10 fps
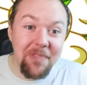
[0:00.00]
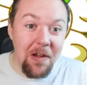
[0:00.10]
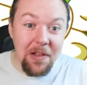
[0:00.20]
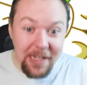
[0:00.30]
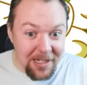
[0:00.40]

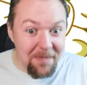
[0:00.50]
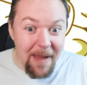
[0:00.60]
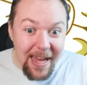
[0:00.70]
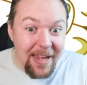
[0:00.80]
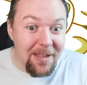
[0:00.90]
At least
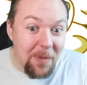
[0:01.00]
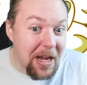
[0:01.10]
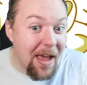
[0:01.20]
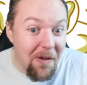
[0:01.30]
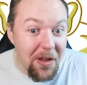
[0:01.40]
making the
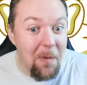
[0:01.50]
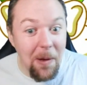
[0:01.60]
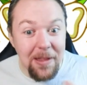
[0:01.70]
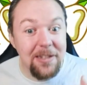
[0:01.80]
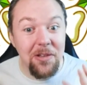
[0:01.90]
money out of it?
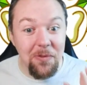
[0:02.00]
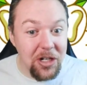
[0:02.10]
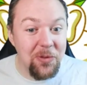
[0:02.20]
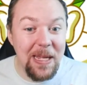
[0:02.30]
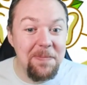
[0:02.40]
Well, it's the
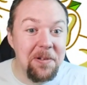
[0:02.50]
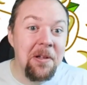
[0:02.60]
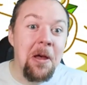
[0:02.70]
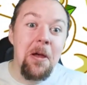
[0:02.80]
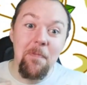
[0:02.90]
rich people